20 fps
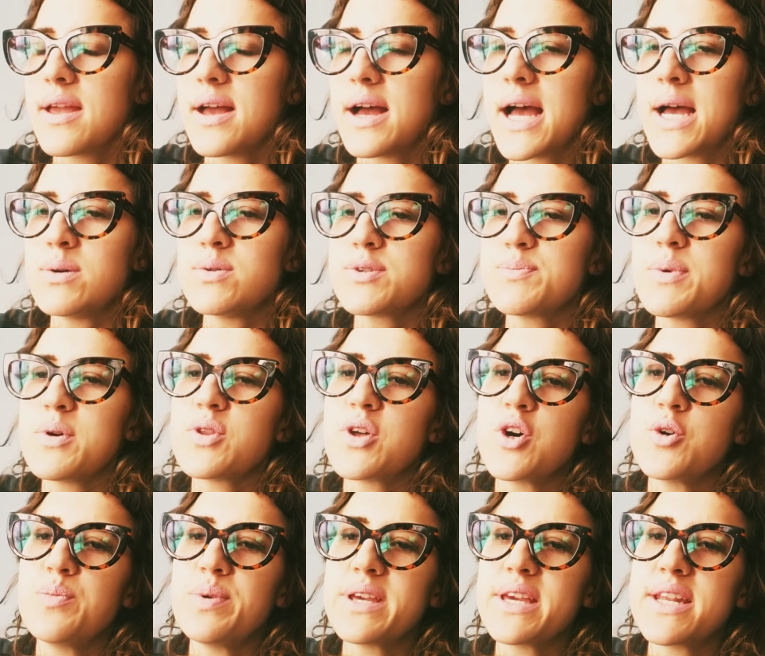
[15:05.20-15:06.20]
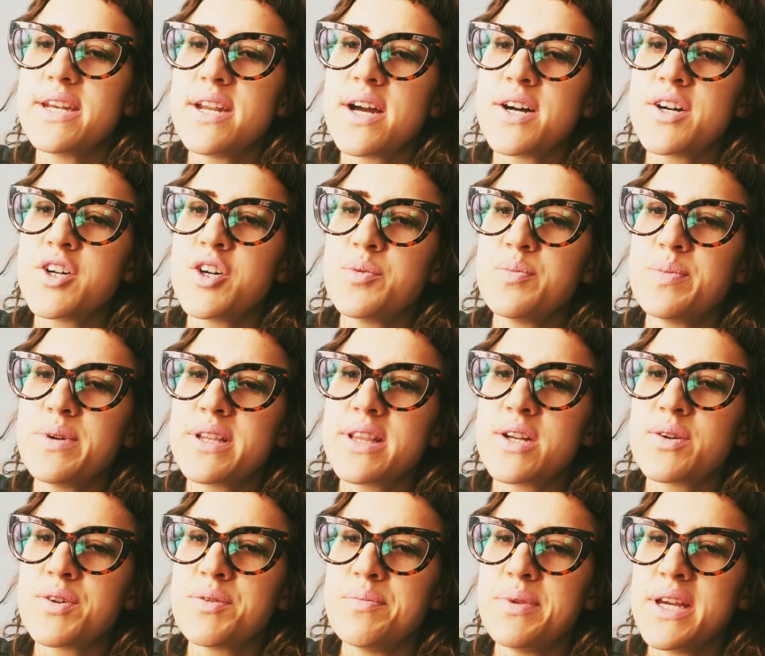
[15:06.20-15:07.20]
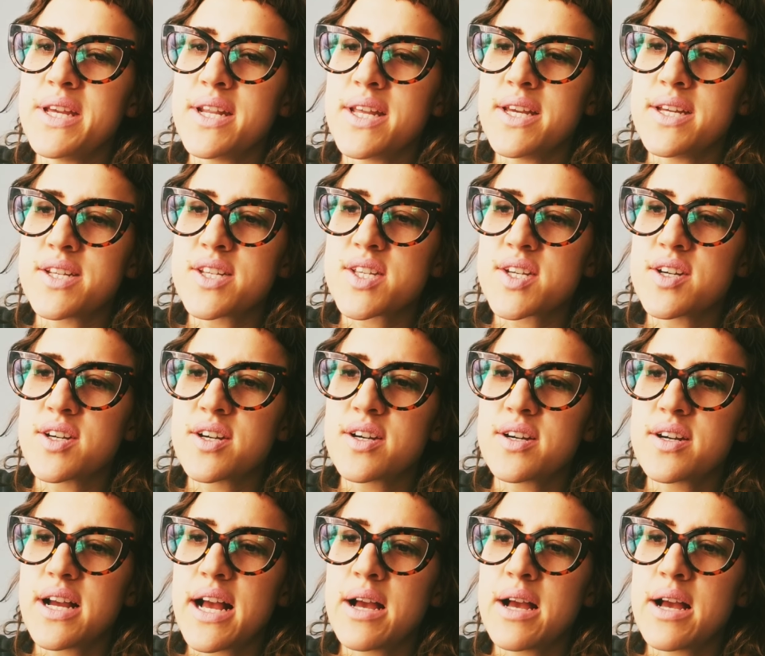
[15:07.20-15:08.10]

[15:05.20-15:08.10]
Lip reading: I was both hoping and not hoping there would be an answer.